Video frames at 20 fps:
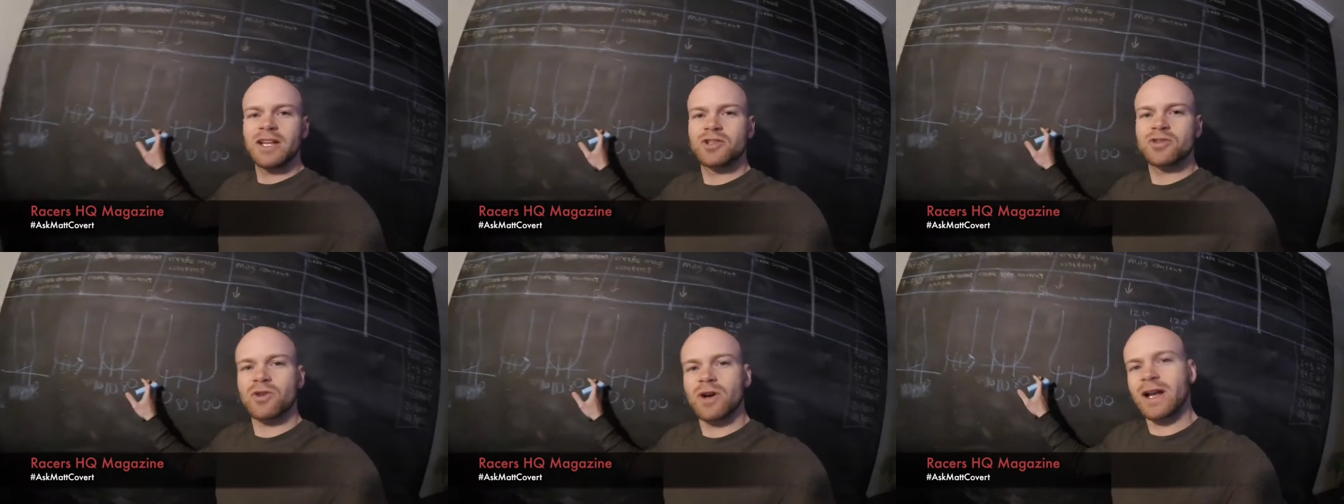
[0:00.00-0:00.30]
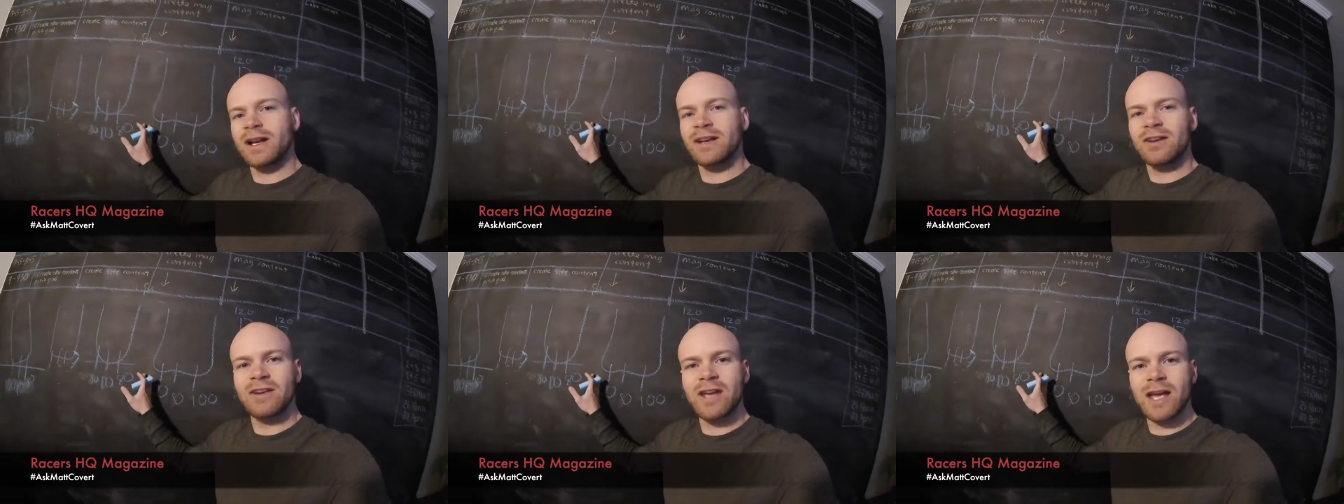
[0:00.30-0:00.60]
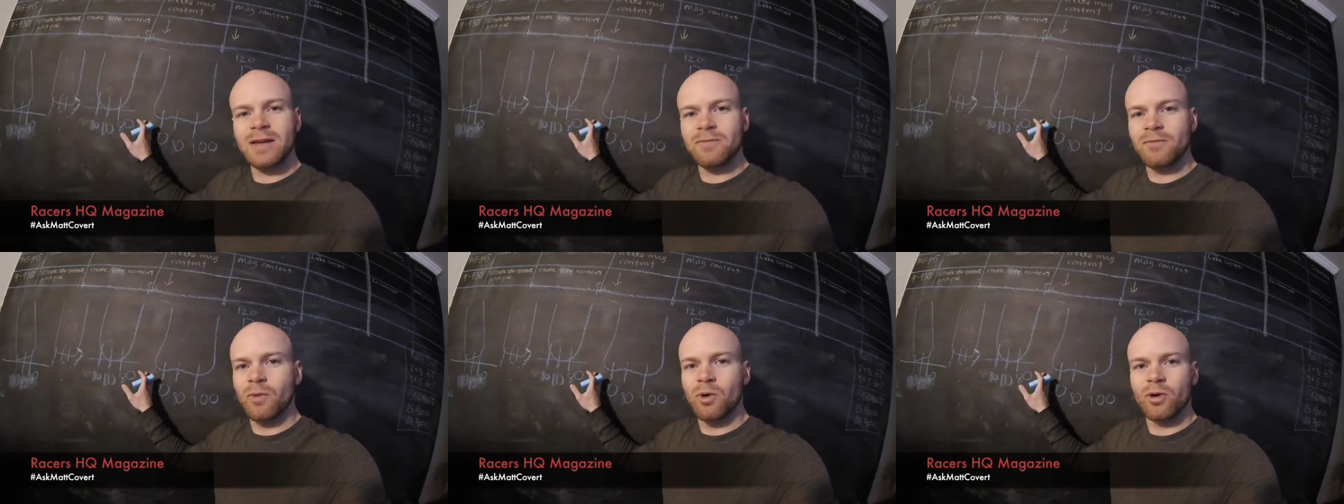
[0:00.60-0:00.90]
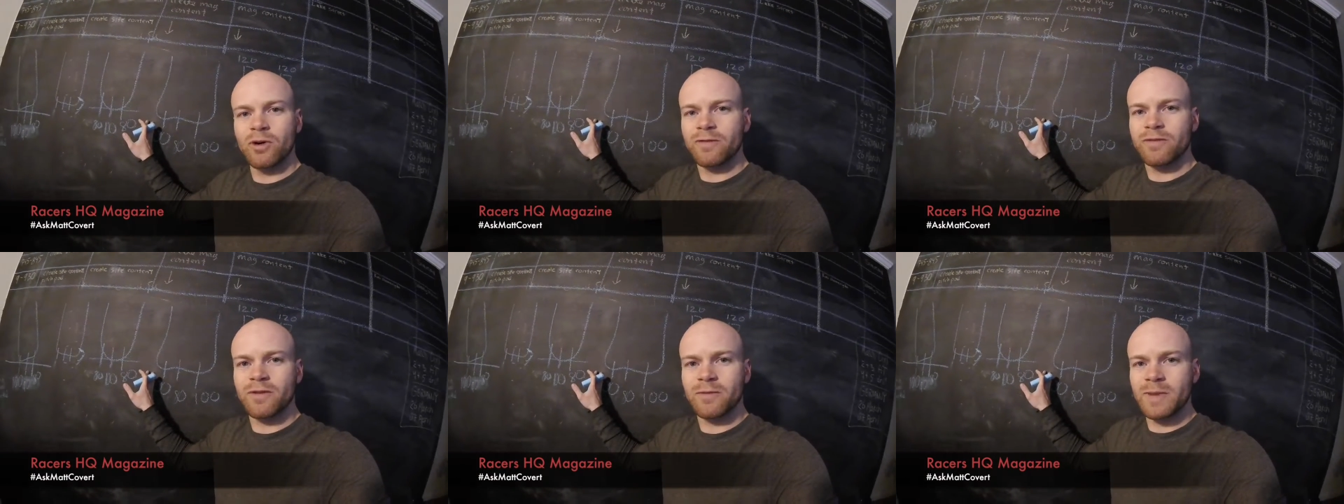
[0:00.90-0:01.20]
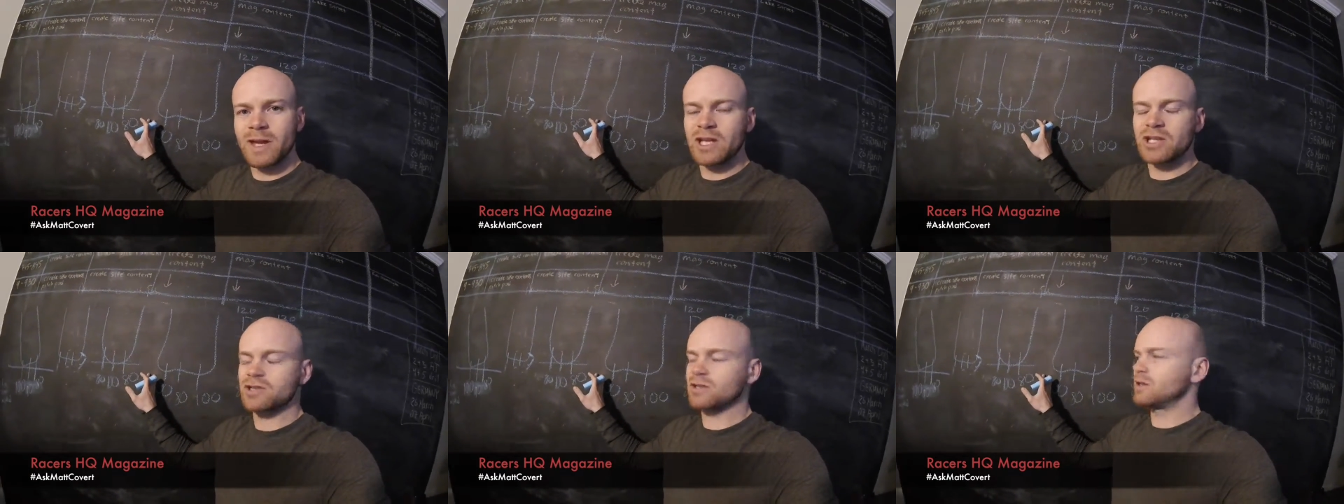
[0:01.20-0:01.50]
and trying to get more
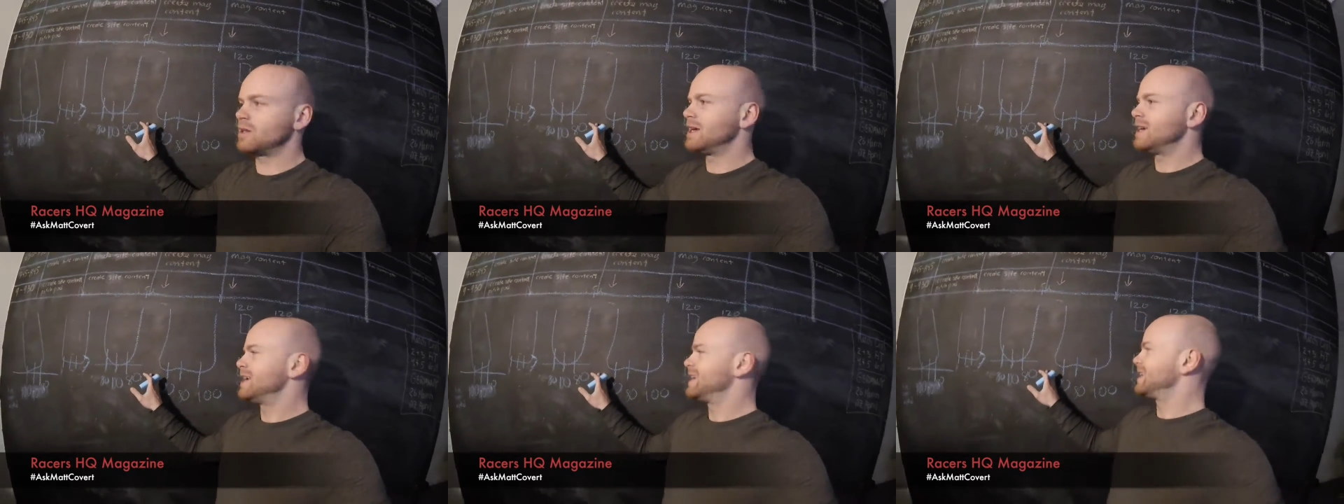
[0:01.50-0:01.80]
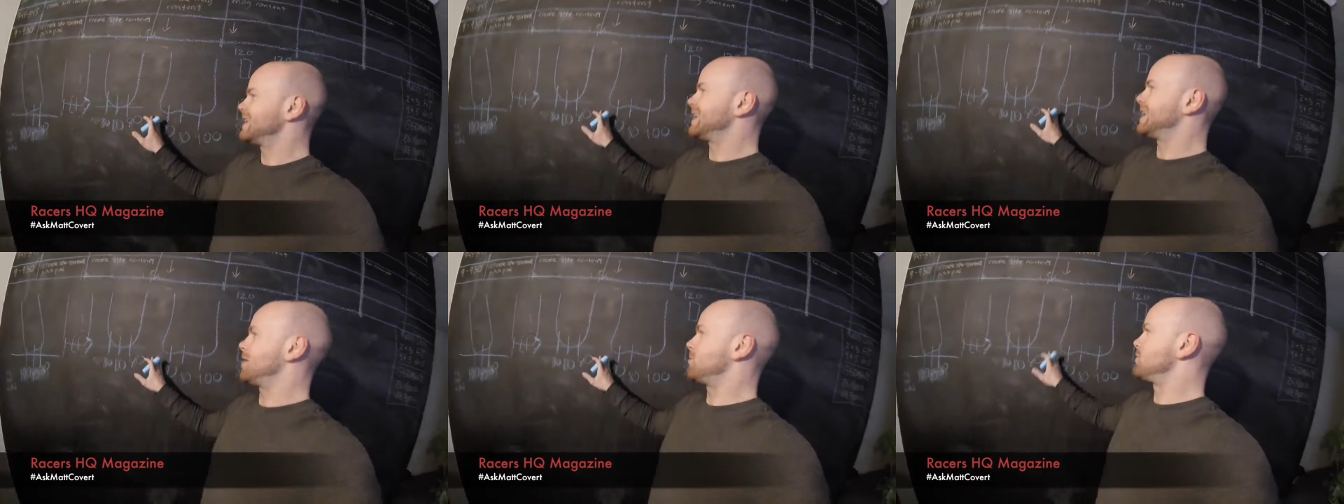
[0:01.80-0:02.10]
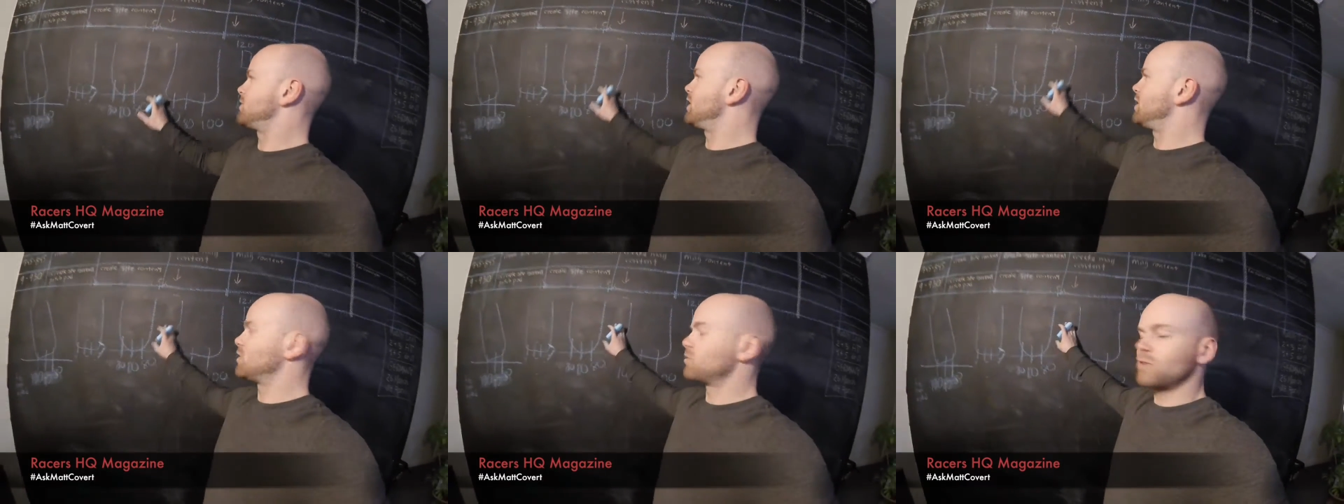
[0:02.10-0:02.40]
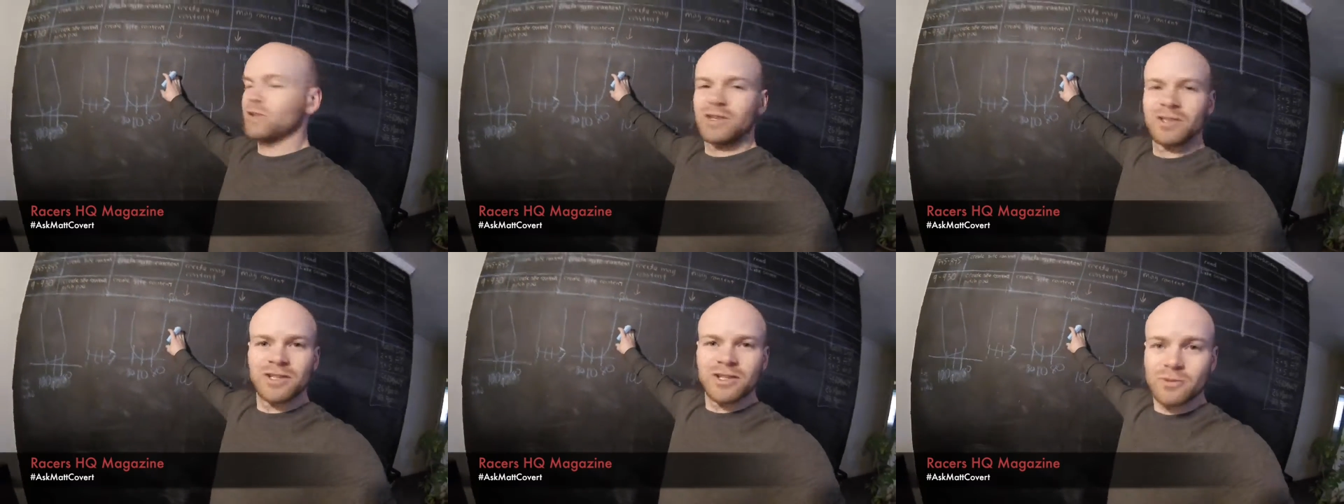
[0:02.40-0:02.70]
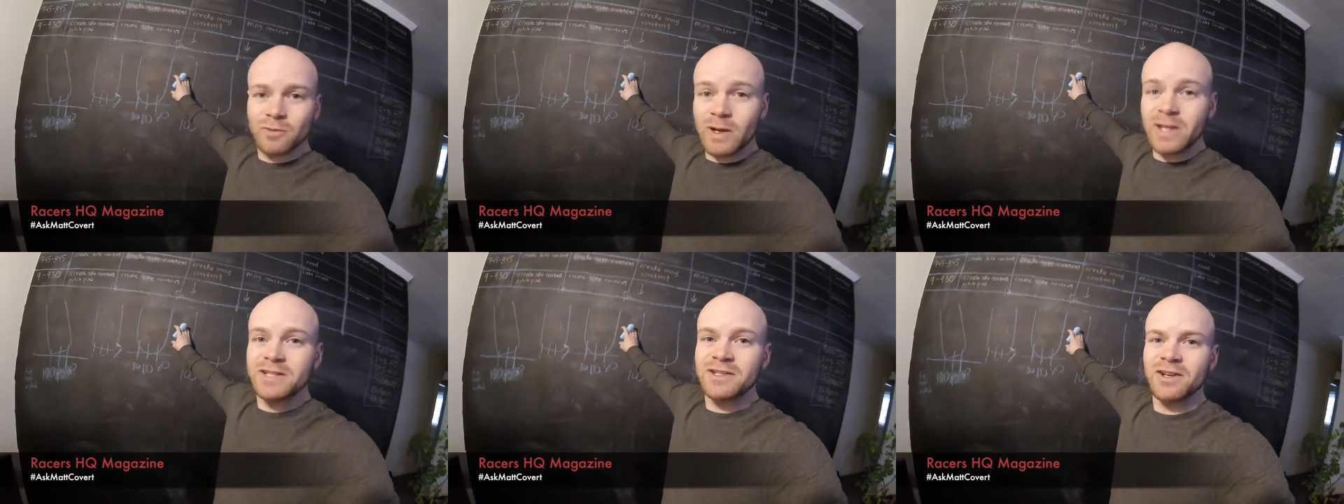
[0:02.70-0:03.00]
information, then you're really
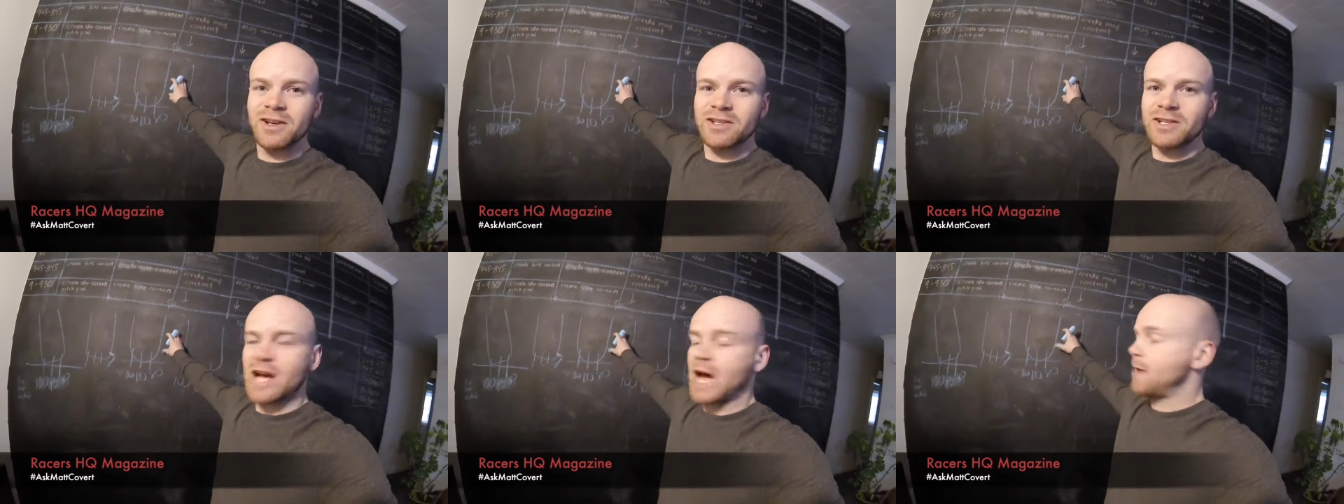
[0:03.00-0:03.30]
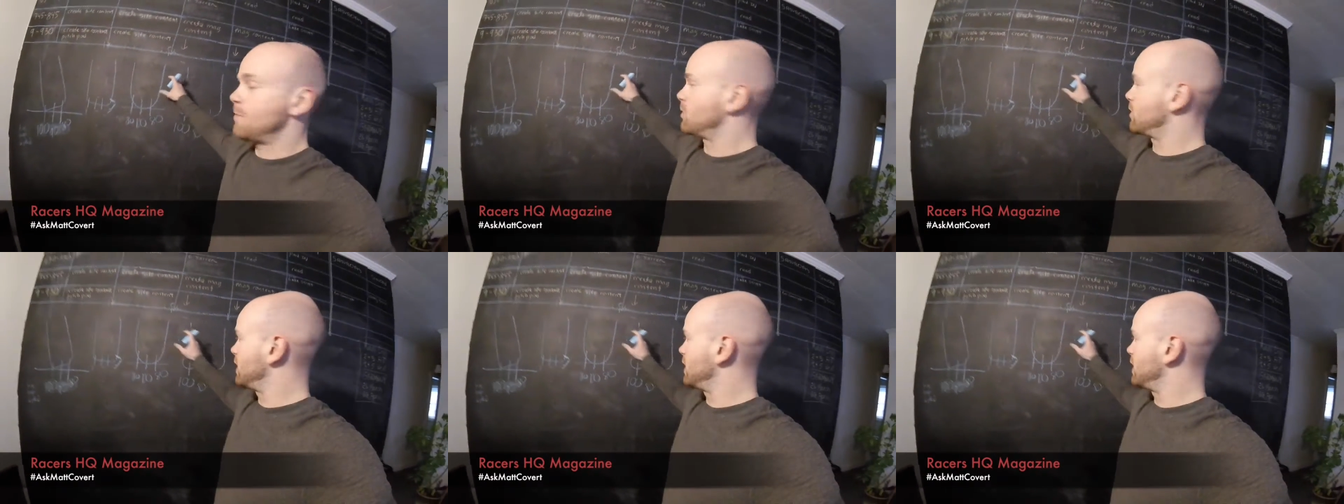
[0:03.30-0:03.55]
just wasting your time,